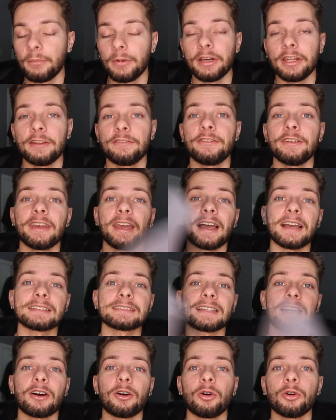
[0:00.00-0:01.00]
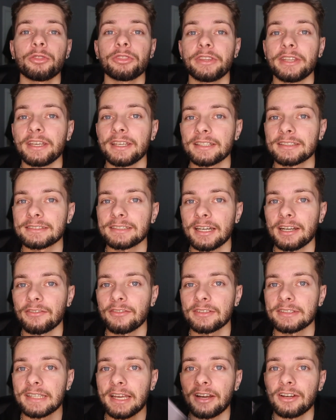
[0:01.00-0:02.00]
But if he has that whole thing inside of
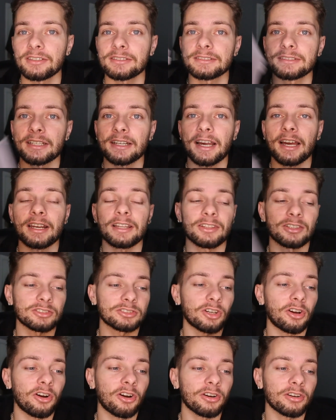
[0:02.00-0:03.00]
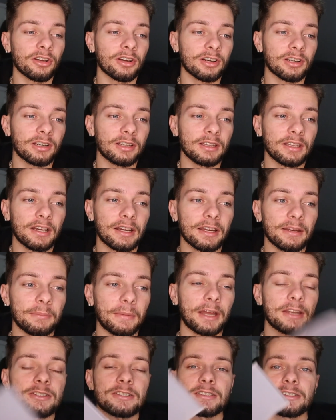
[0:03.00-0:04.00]
his house, that kind of looks hard, not gonna lie. It
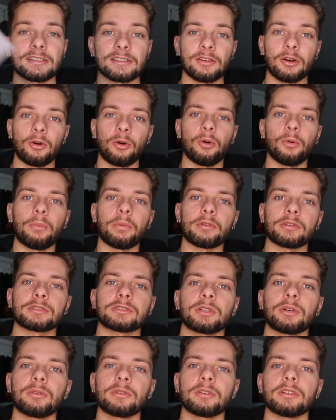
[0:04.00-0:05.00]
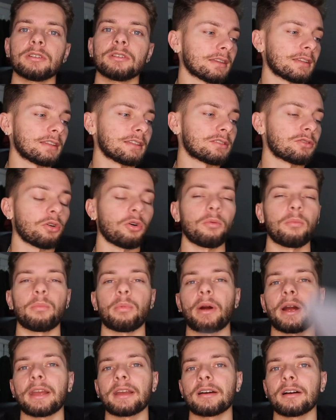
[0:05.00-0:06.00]
matches his whole persona, this whole
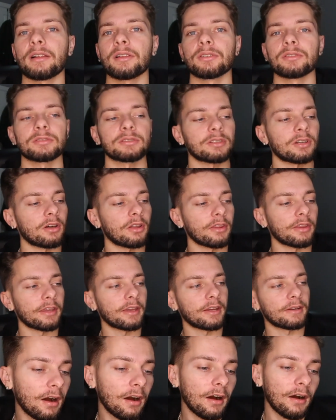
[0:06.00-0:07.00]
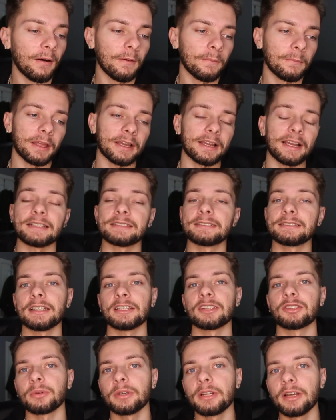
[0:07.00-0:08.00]
bright colors and all that. Um, like I
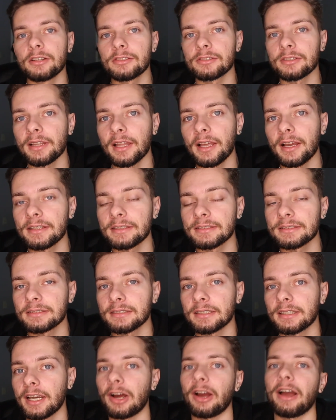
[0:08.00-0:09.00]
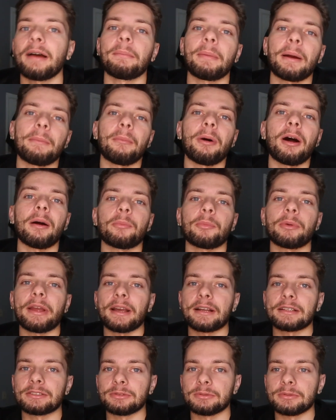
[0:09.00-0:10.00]
said, 300 likes and I'll have my mom
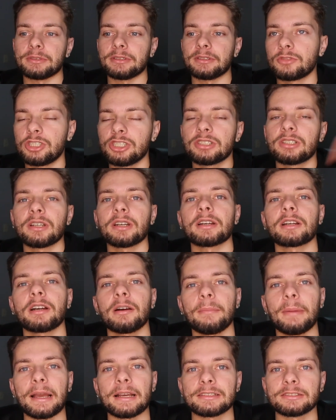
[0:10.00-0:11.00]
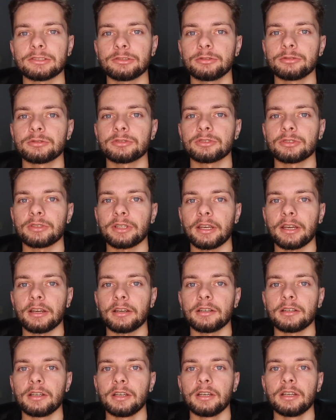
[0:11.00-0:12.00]
react to it. She's gonna come back soon, so
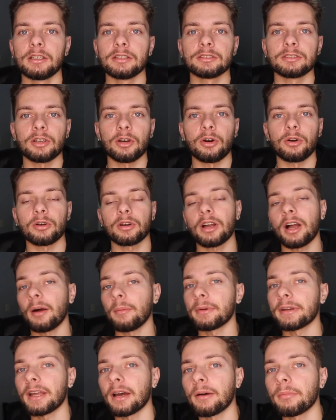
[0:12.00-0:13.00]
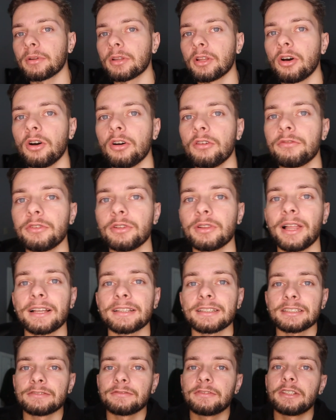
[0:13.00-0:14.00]
yeah. So comment down below if you
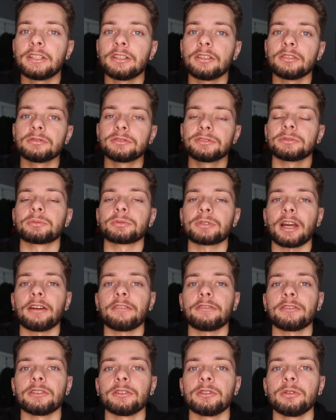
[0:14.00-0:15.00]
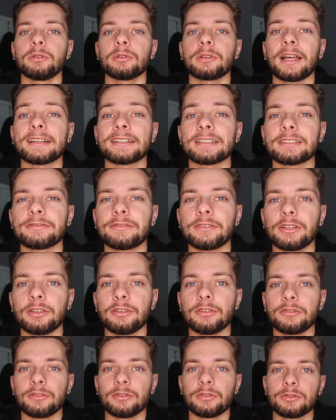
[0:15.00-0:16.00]
like this video. Subscribe if you're new. Like this
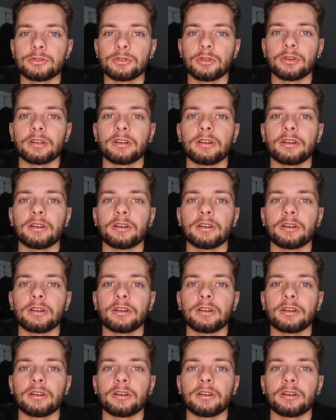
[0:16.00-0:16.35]
video if you enjoy it.